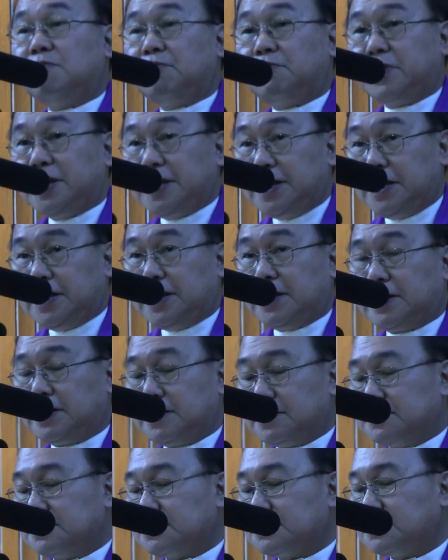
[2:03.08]

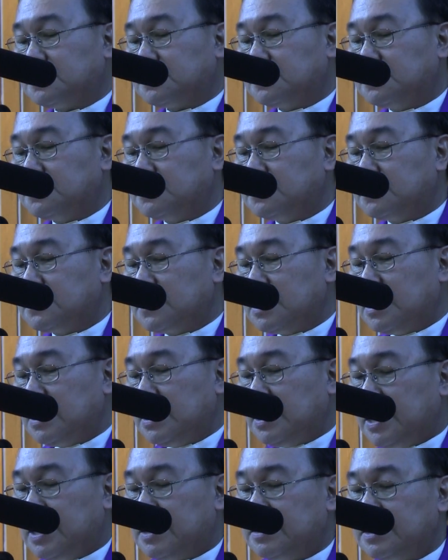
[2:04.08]
feeling
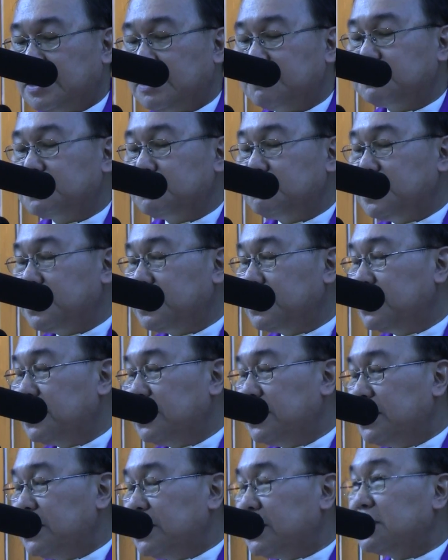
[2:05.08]
and gives me
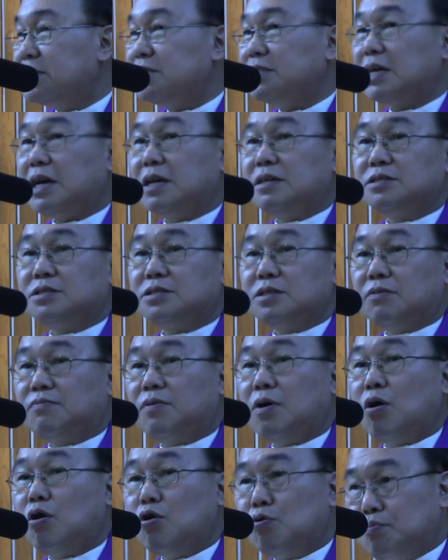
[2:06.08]
a sense of
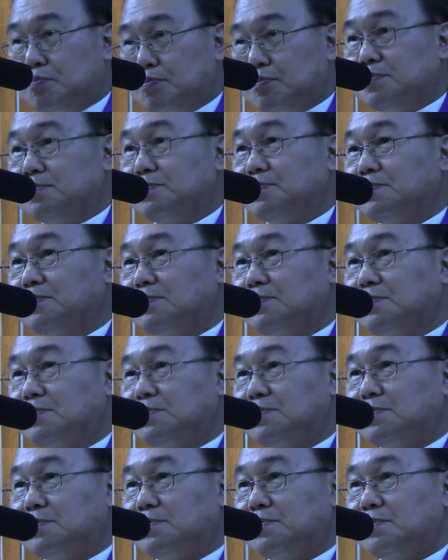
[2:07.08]
hope.
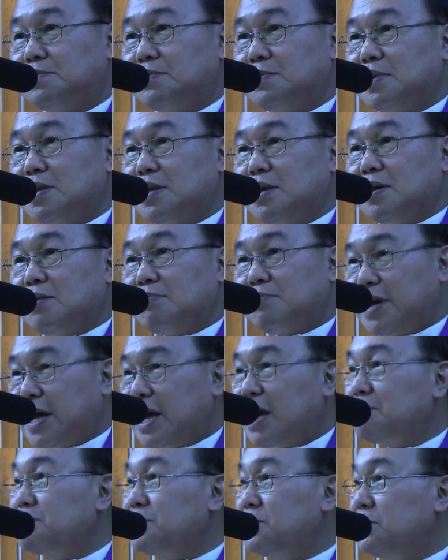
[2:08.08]

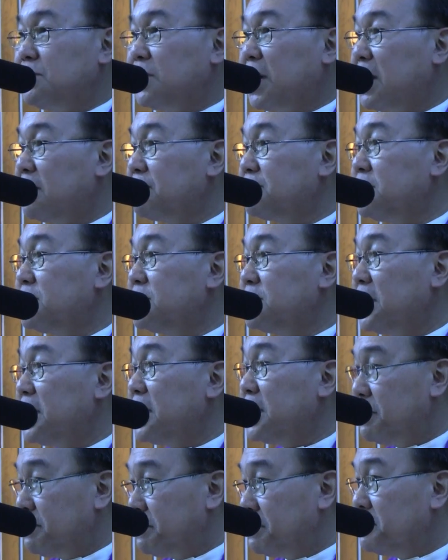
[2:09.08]
Perhaps you have the
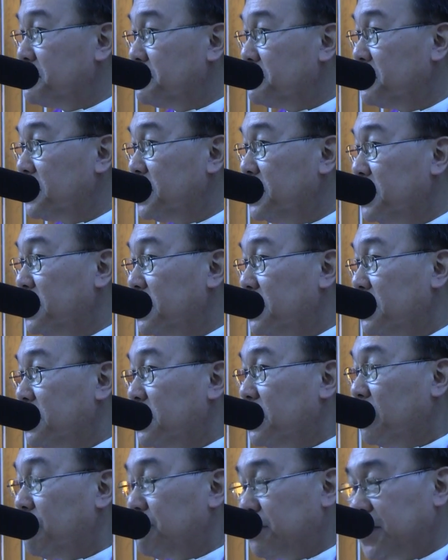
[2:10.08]
same
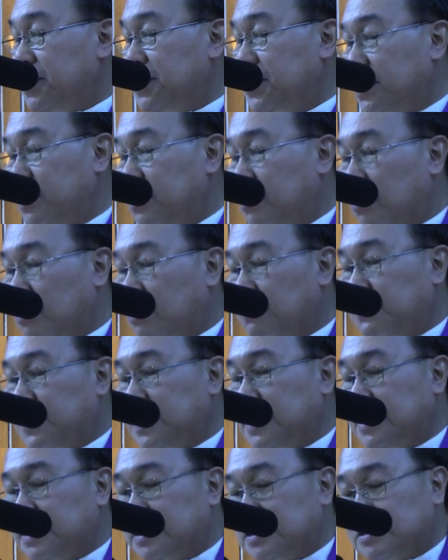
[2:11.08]
opinion or
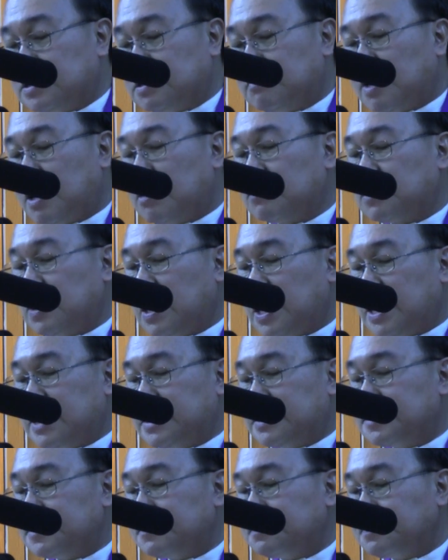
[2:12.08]
feelings about
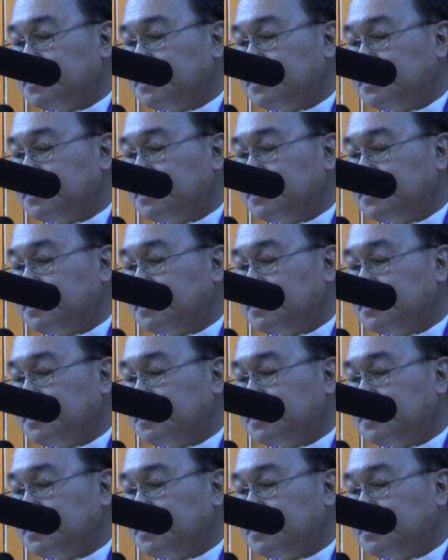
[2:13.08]
light.